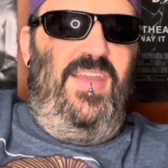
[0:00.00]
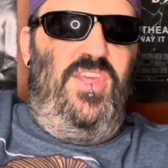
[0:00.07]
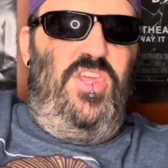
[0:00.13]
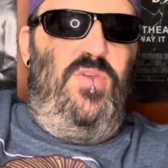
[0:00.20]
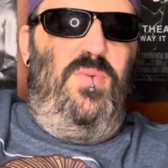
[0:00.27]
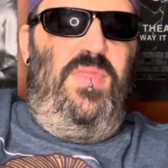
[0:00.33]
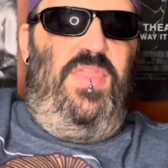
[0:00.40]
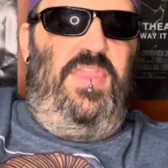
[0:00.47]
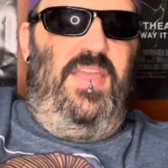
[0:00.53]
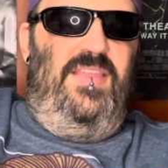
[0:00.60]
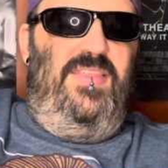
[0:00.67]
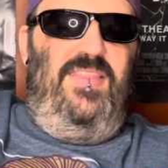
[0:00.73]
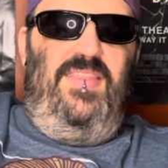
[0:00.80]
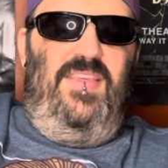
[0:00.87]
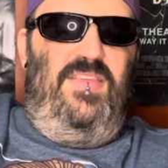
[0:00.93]
You would think
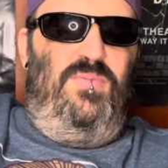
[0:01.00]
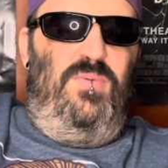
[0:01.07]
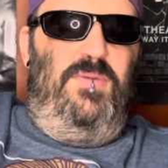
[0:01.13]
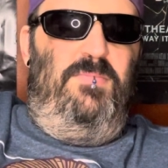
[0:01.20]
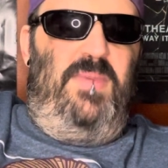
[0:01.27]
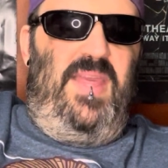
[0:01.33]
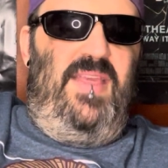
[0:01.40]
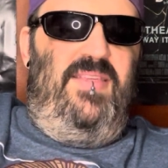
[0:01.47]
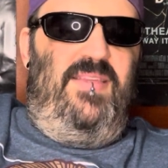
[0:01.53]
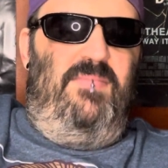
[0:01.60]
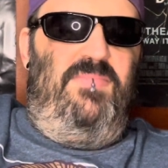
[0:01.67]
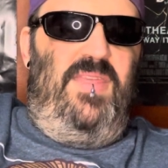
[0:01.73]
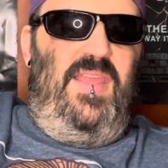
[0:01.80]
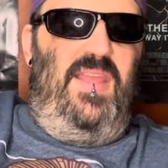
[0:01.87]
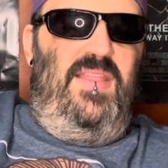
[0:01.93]
that this would be
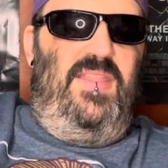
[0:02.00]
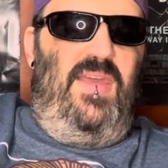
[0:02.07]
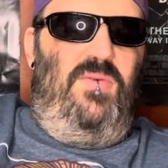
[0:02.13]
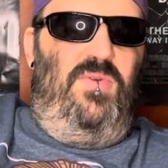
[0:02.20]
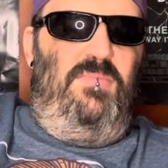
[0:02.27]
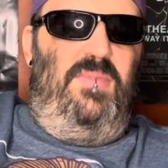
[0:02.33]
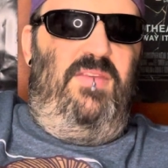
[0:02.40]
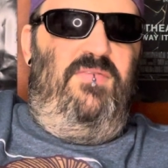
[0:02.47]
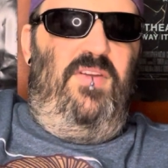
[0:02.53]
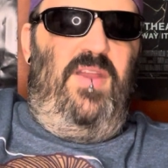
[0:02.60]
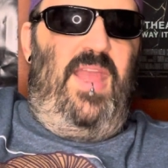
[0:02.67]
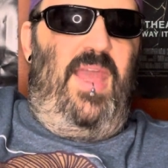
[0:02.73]
something that would be very